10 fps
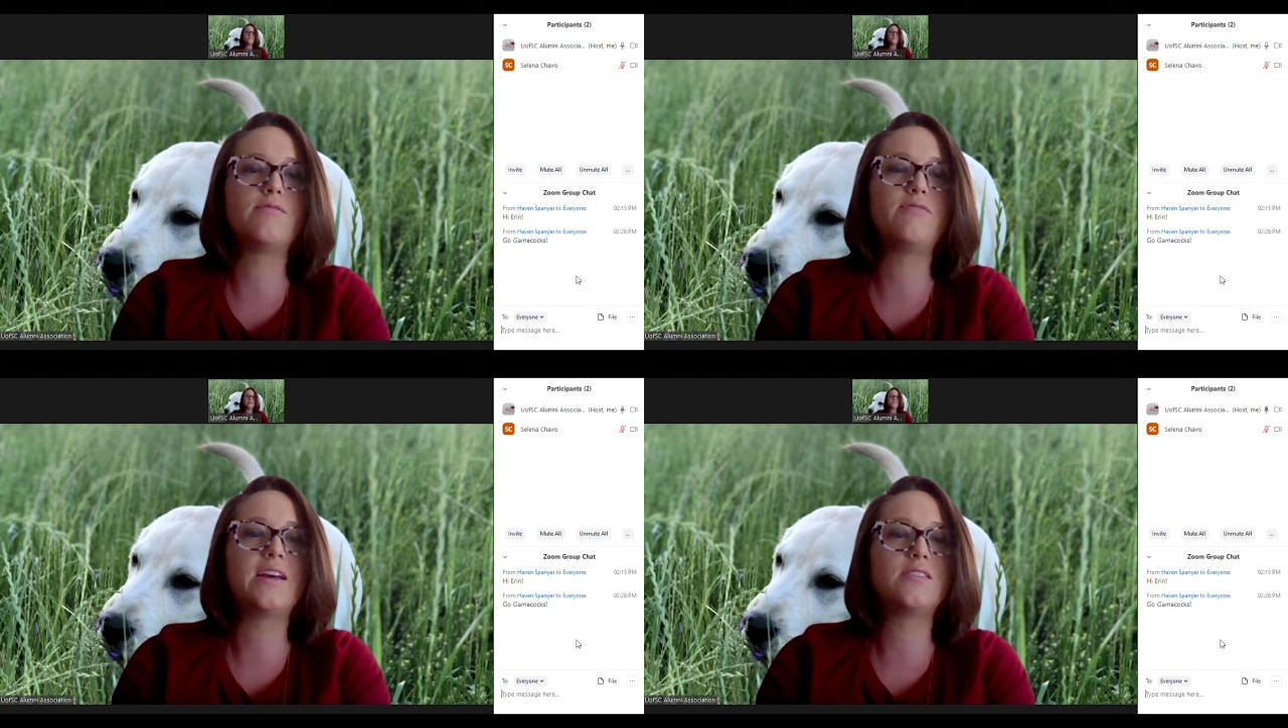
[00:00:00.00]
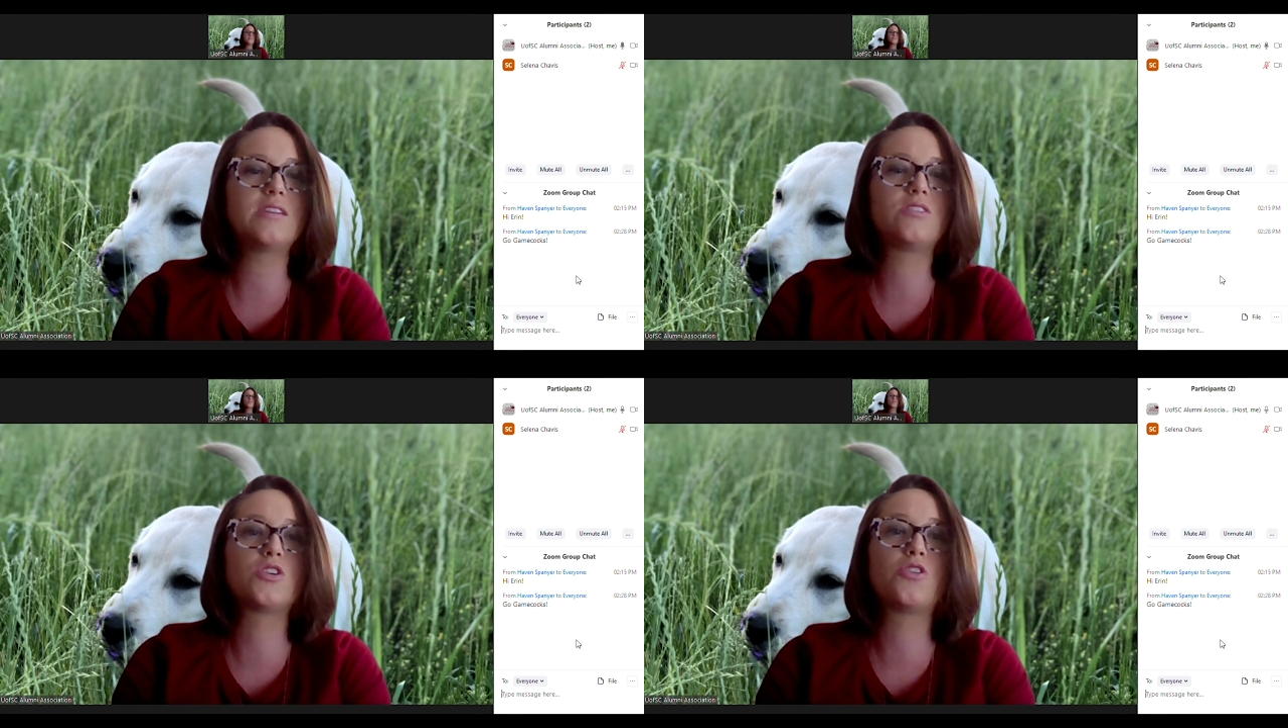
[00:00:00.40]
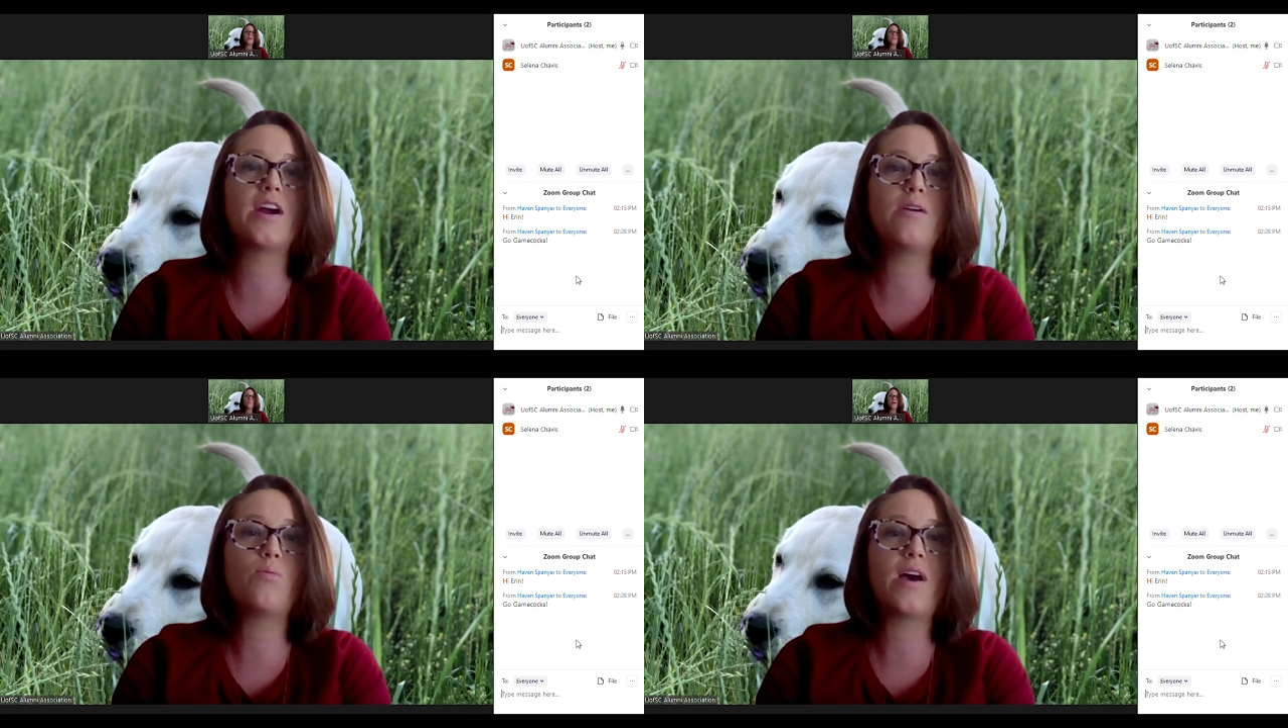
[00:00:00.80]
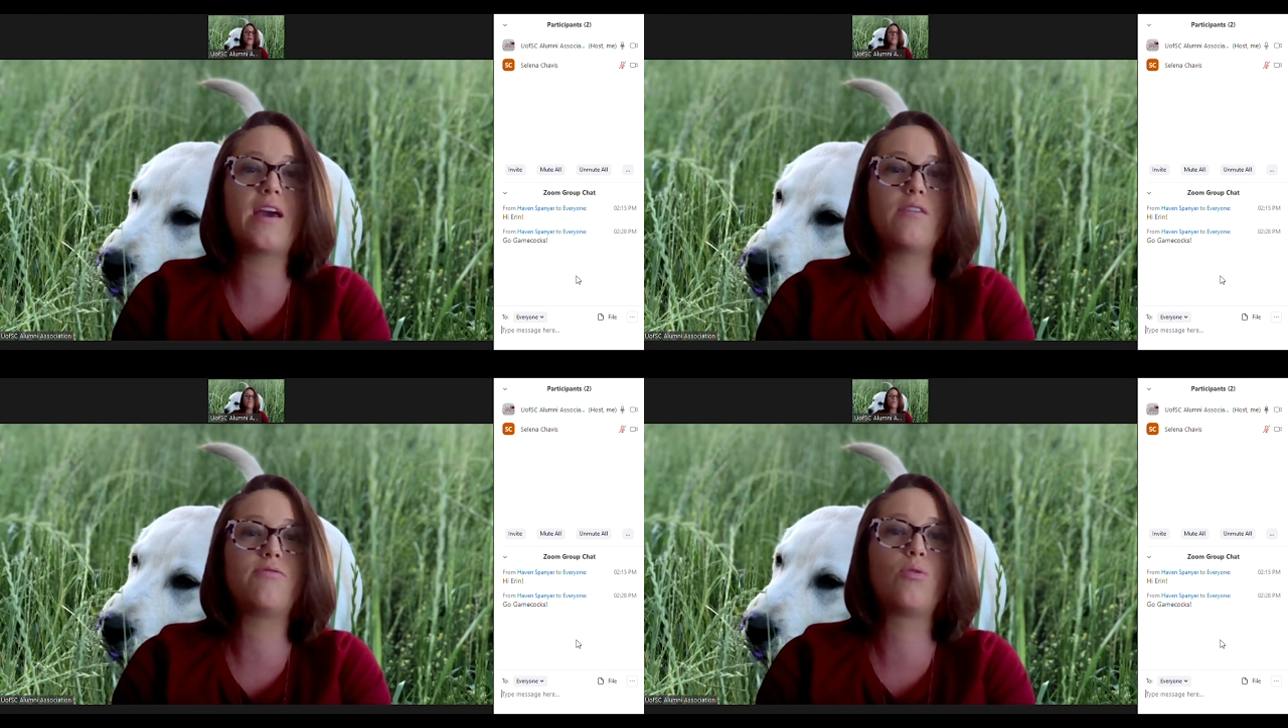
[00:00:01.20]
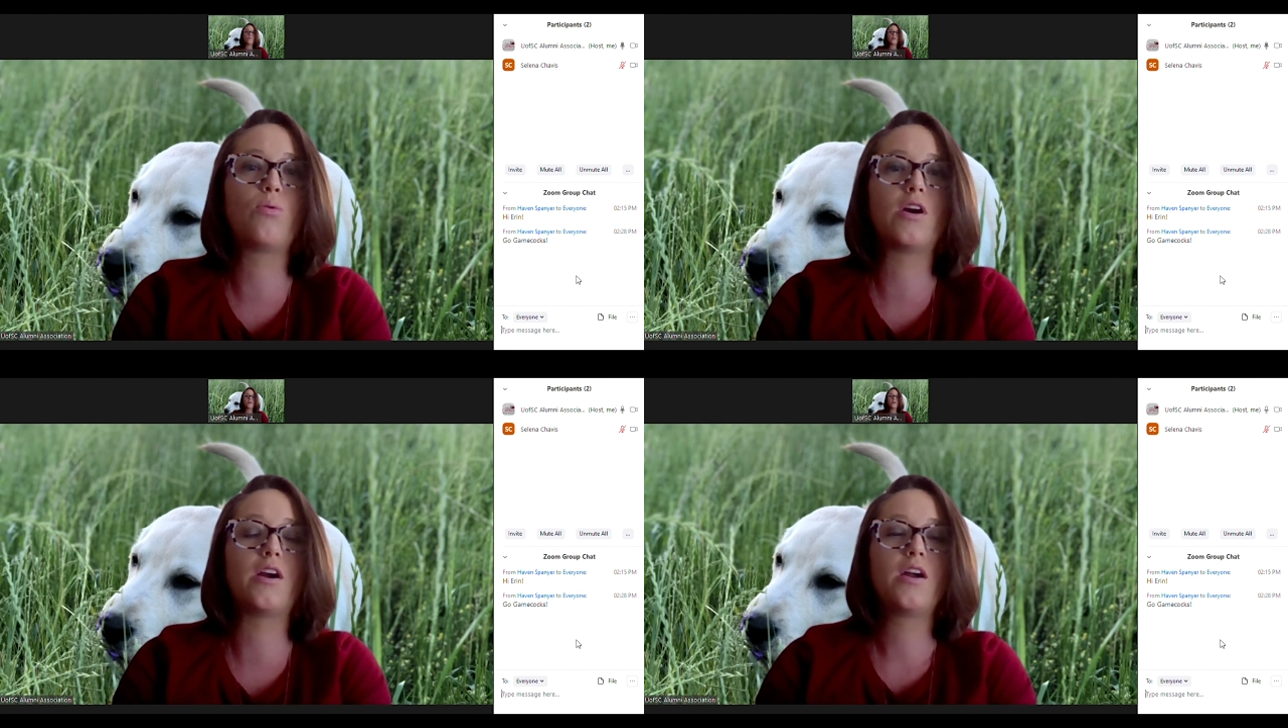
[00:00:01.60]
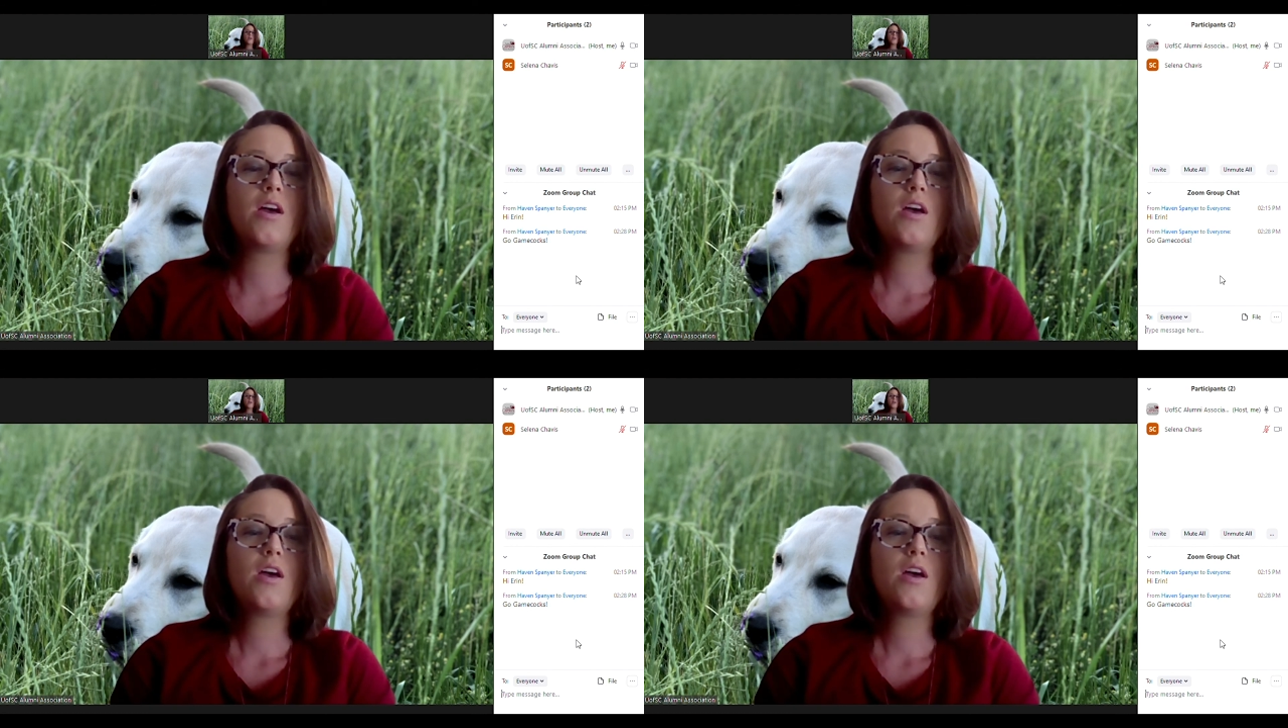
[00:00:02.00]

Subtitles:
events, it's a great way for